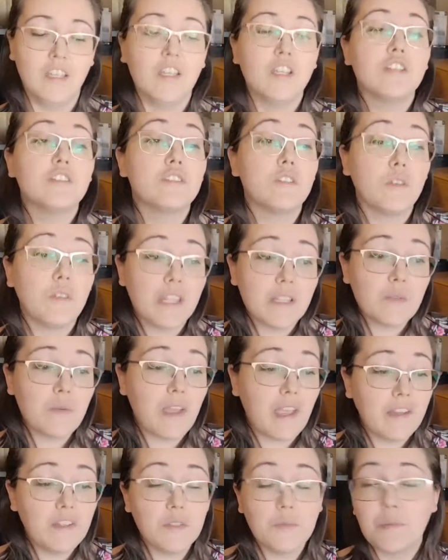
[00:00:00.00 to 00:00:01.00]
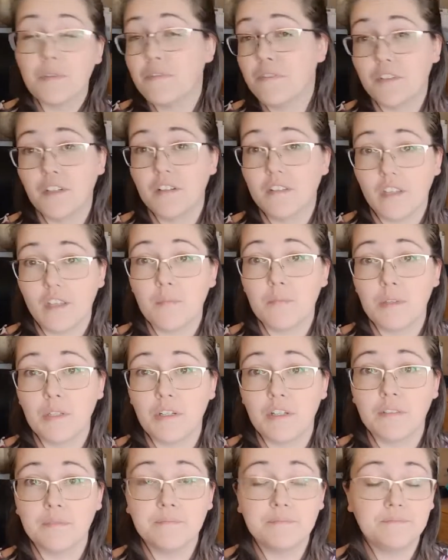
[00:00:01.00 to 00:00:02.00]
So that's why I do prefer the
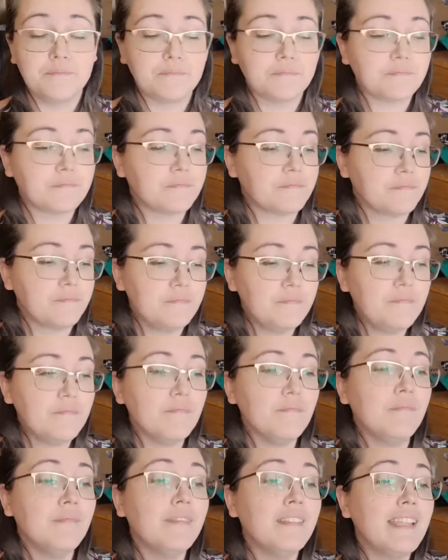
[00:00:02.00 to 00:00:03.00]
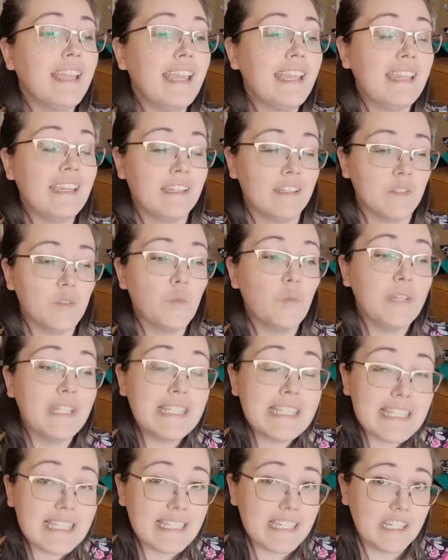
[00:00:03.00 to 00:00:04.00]
computer. And
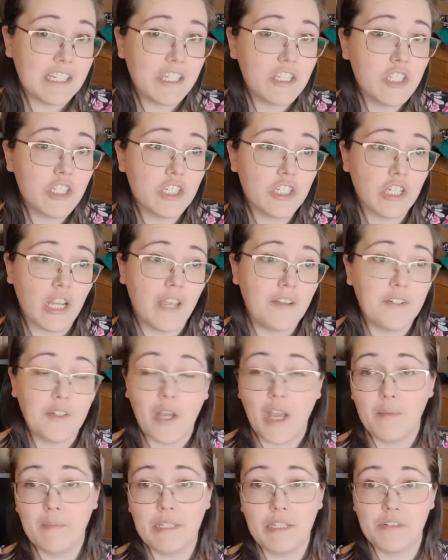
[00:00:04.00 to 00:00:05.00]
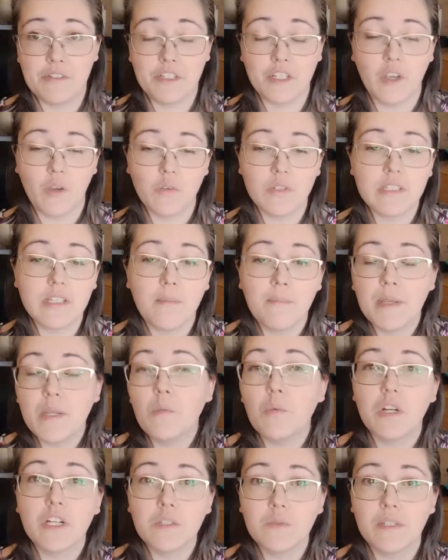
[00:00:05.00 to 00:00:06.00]
WinStitch, I don't know how many years ago, somebody
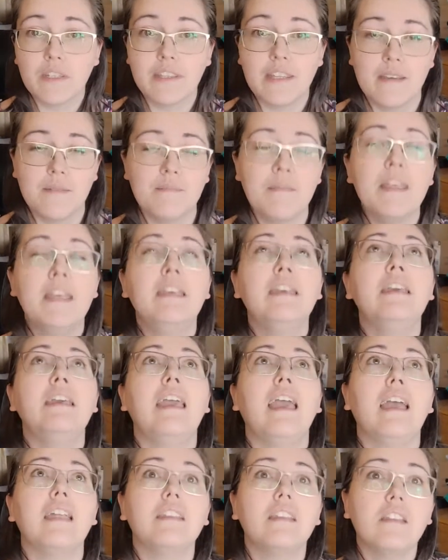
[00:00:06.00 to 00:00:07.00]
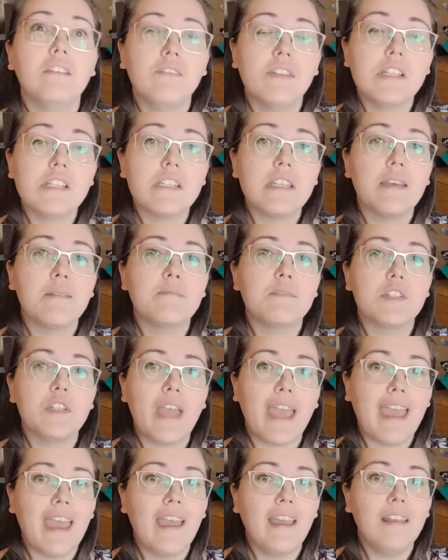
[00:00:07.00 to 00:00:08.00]
worked with them and convinced them
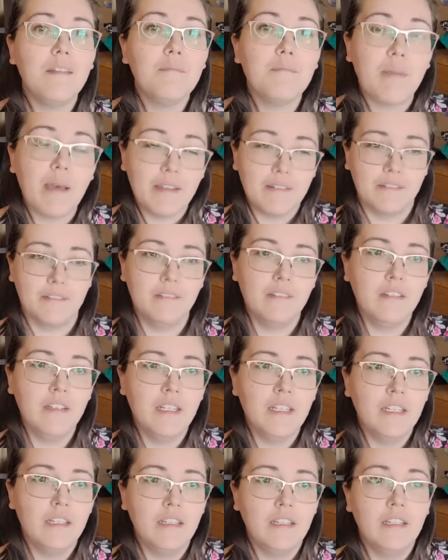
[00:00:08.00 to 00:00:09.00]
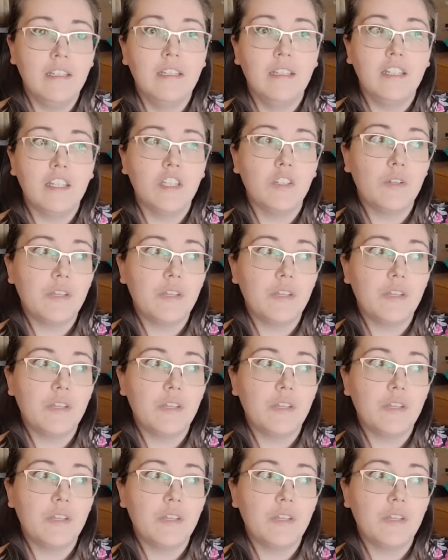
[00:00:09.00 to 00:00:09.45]
to add a button. You